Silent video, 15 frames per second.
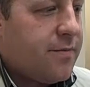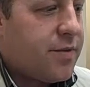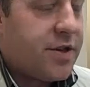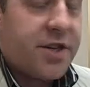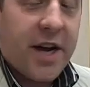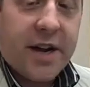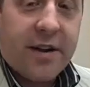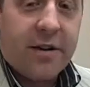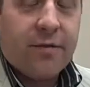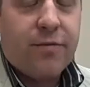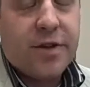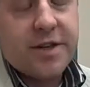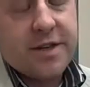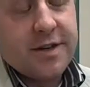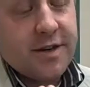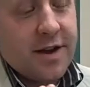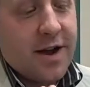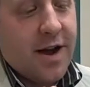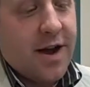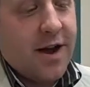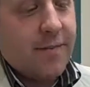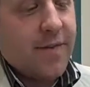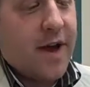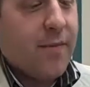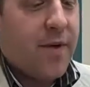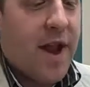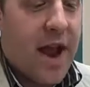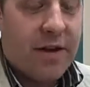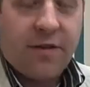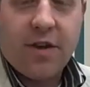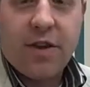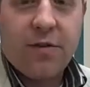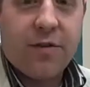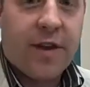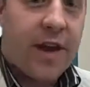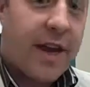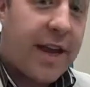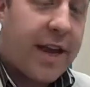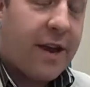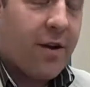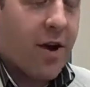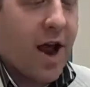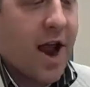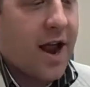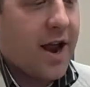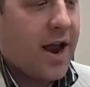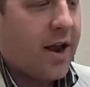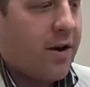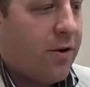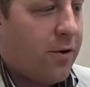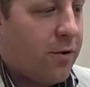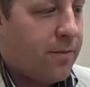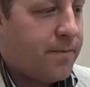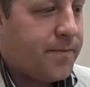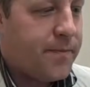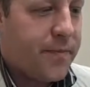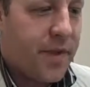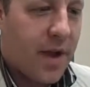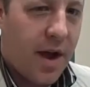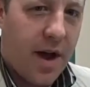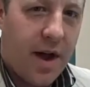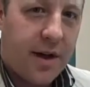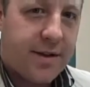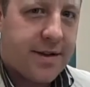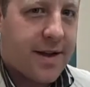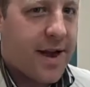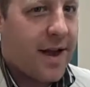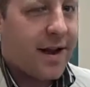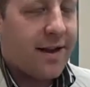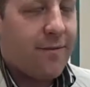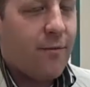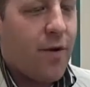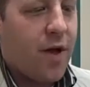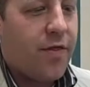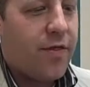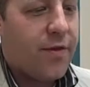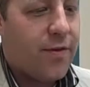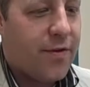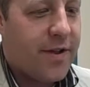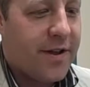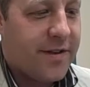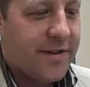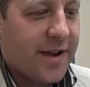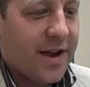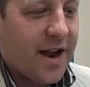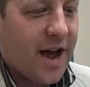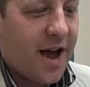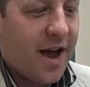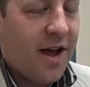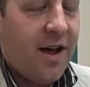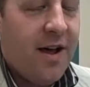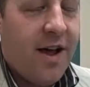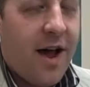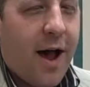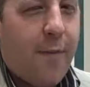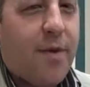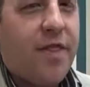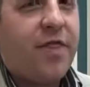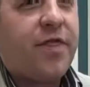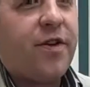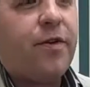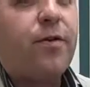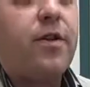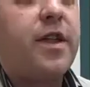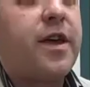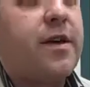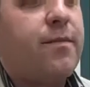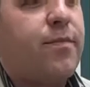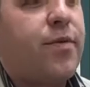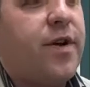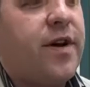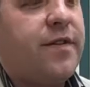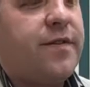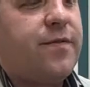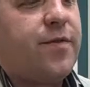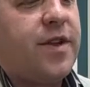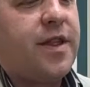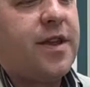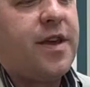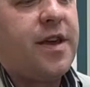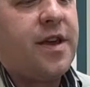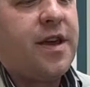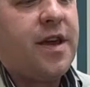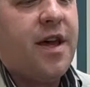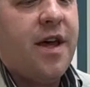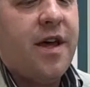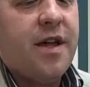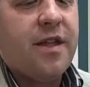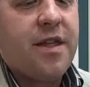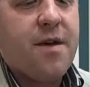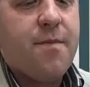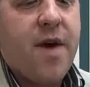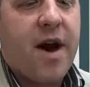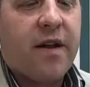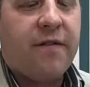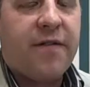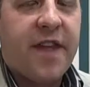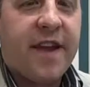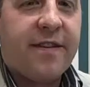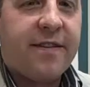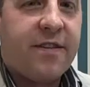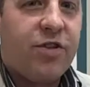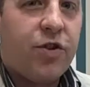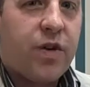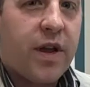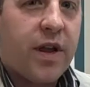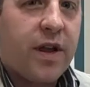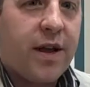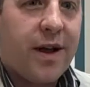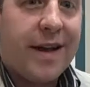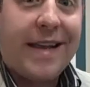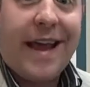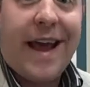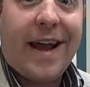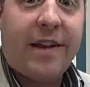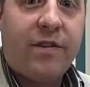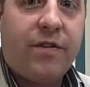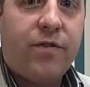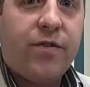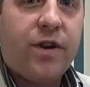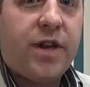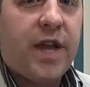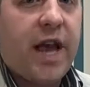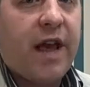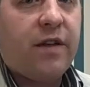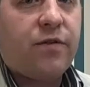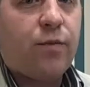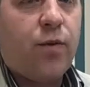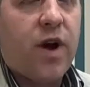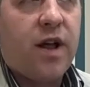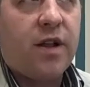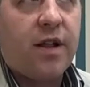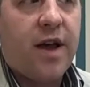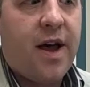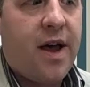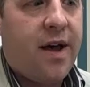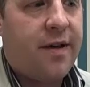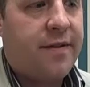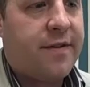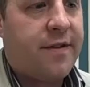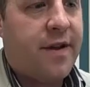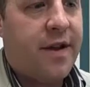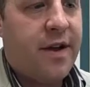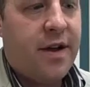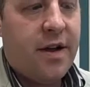projector which um, I've been actually using it here and at home uh, to kind of run through this, and uh, I've been thoroughly impressed with the the amount of things that you can attach to it, as well as